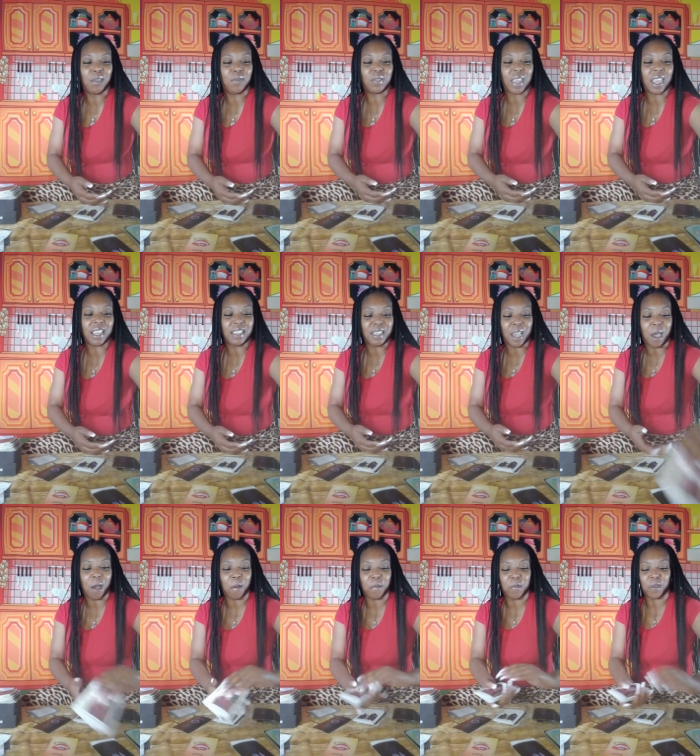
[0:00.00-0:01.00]
Thank
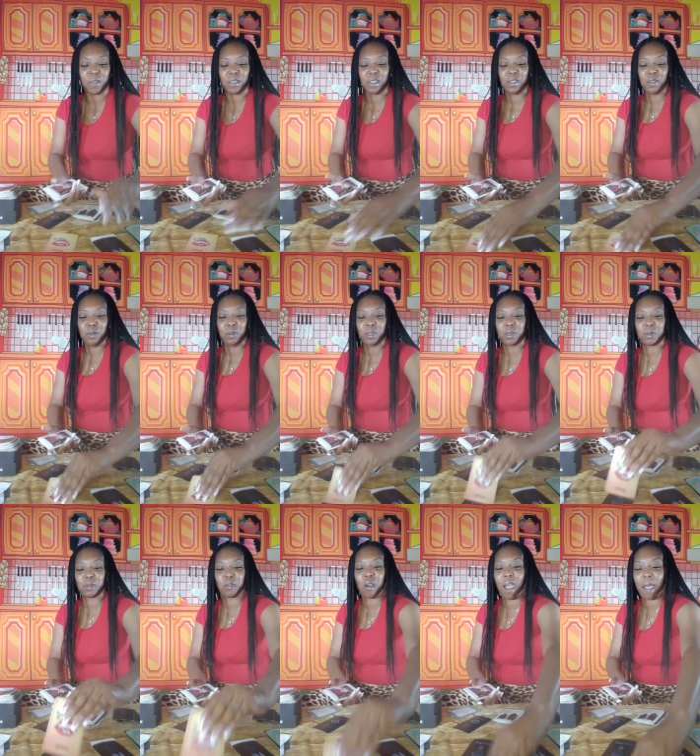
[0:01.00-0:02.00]
y'all for the new
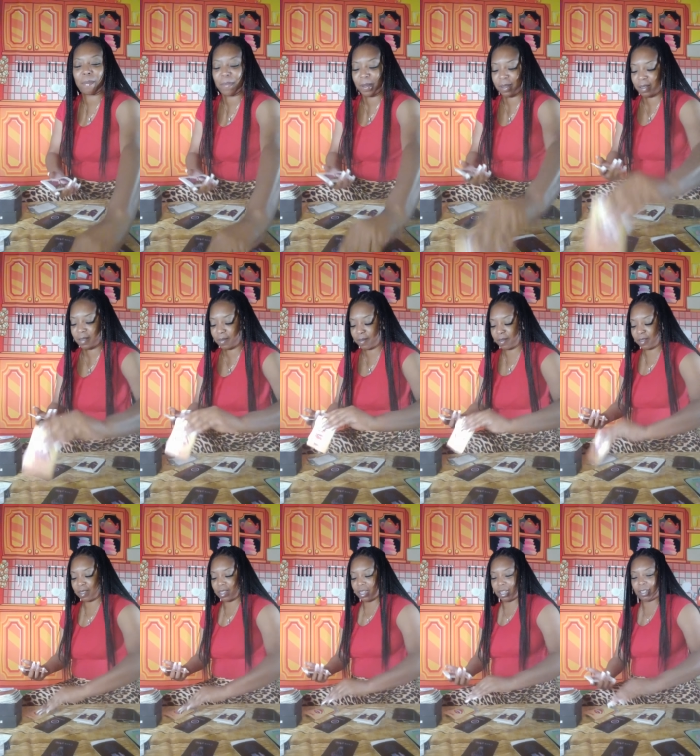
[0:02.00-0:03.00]
subscribing
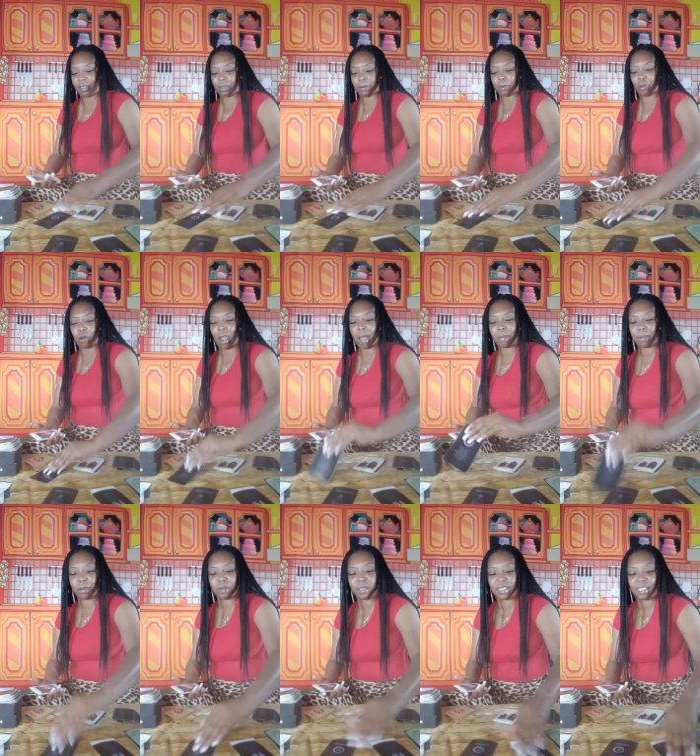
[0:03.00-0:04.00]
and
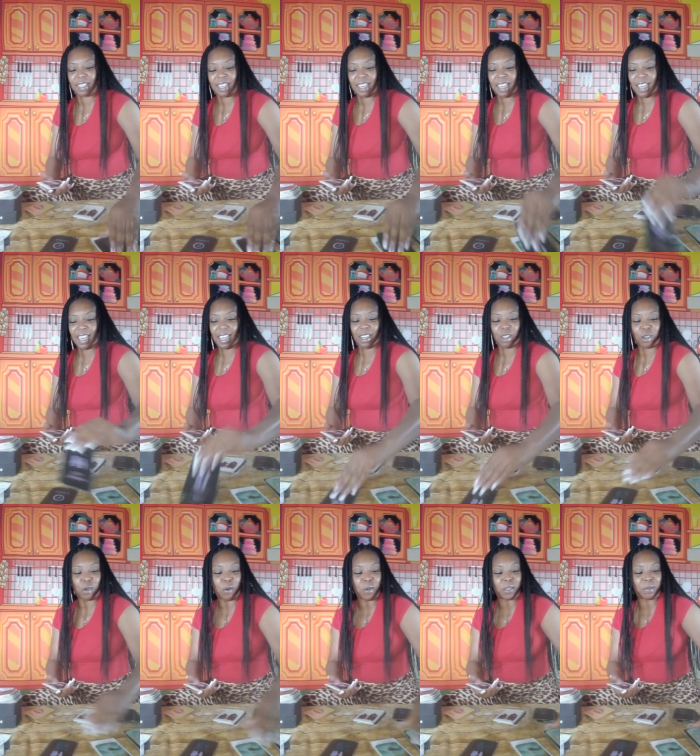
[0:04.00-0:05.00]
subscribers and
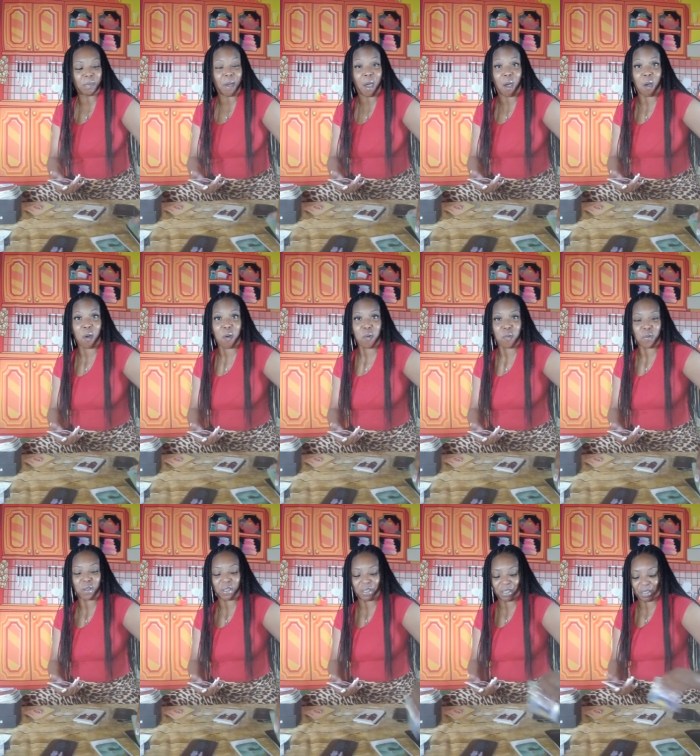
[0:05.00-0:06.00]
of course my old
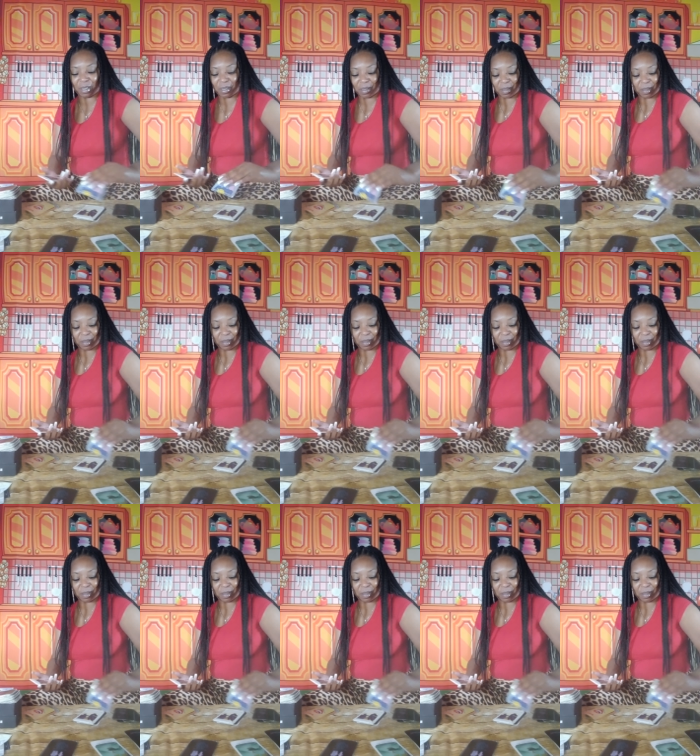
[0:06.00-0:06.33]
ones.